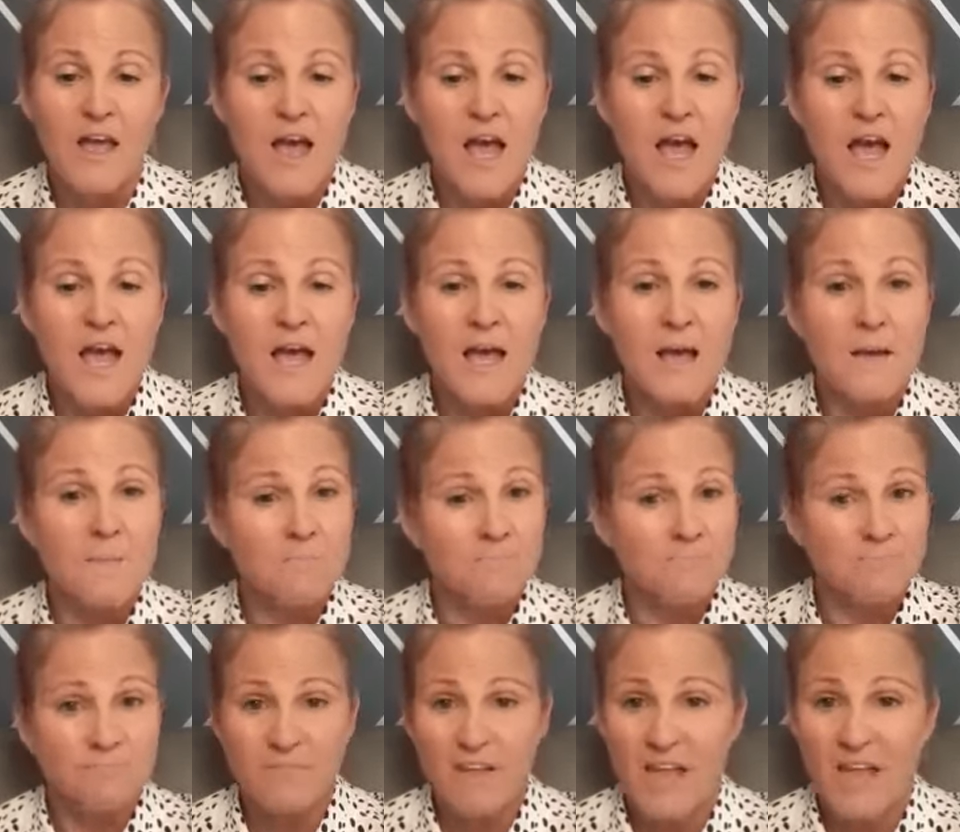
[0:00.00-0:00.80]

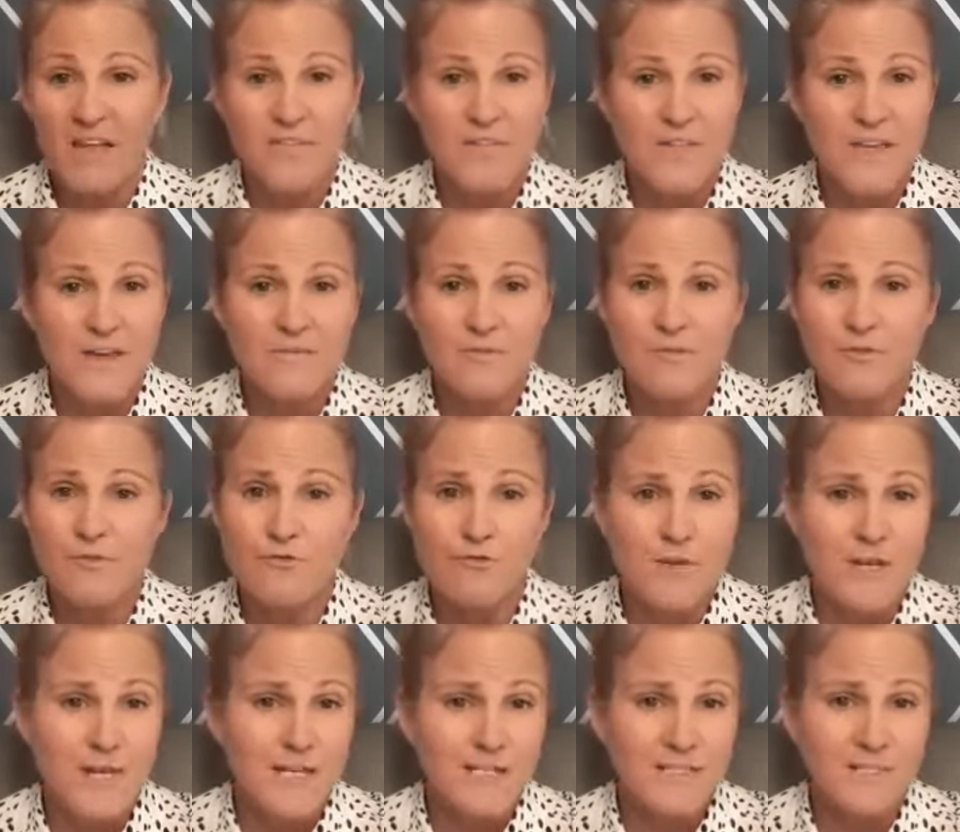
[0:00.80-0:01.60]
And they have
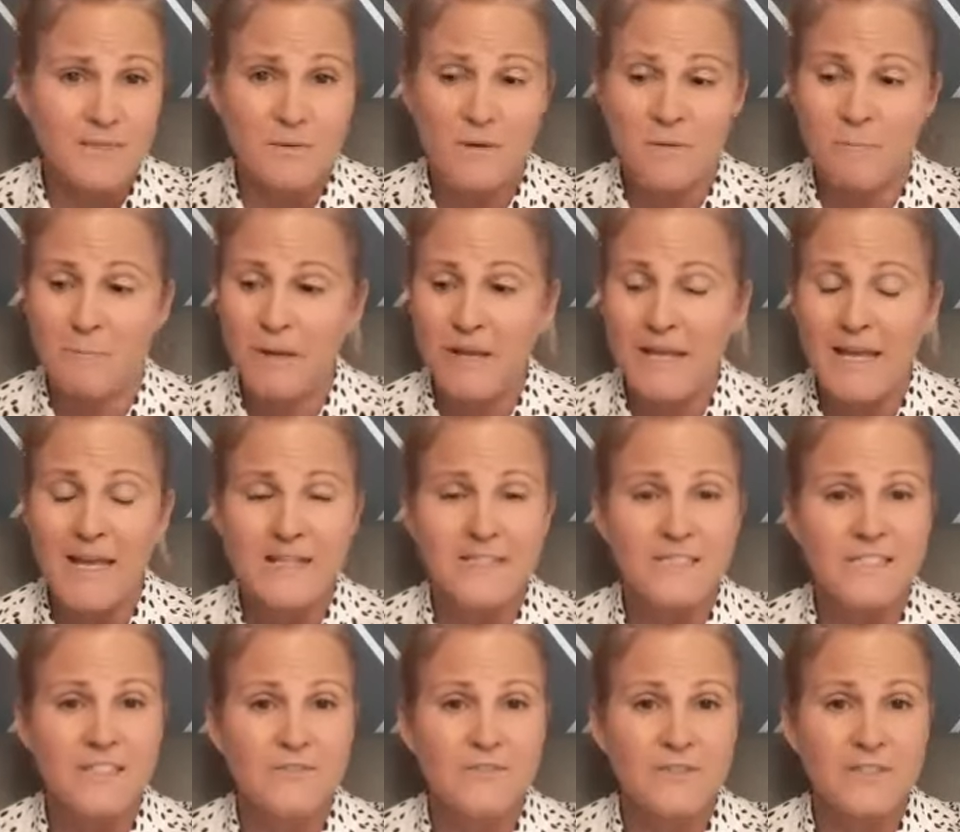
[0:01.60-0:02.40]
great play
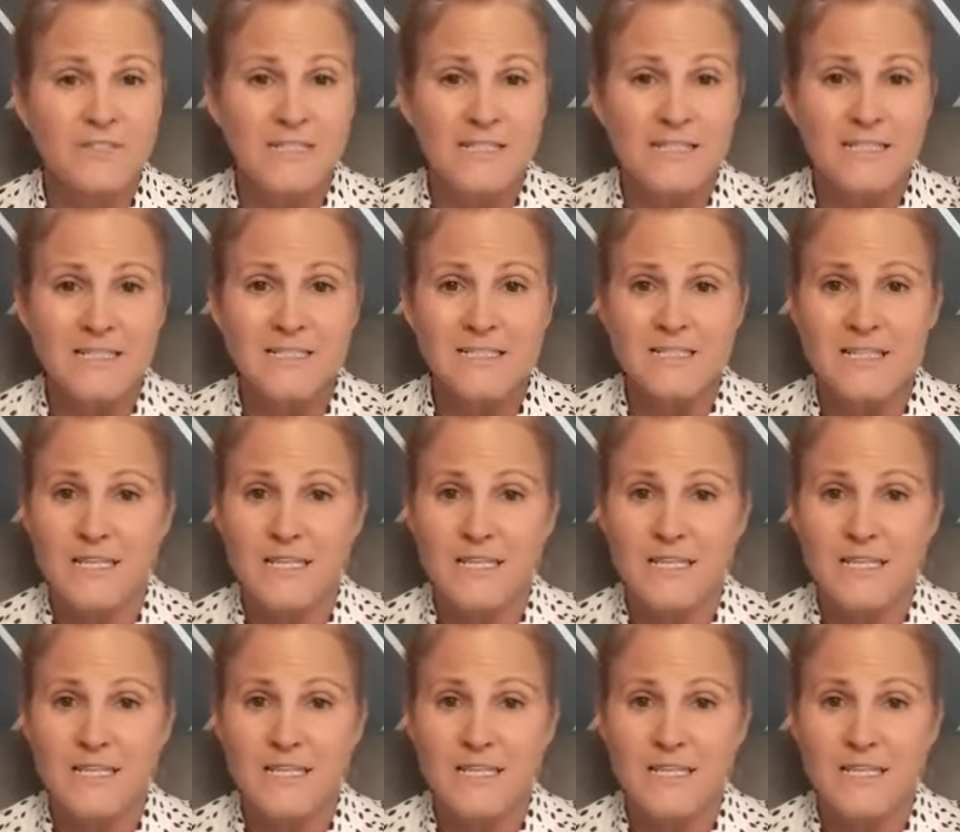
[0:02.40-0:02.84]
activities,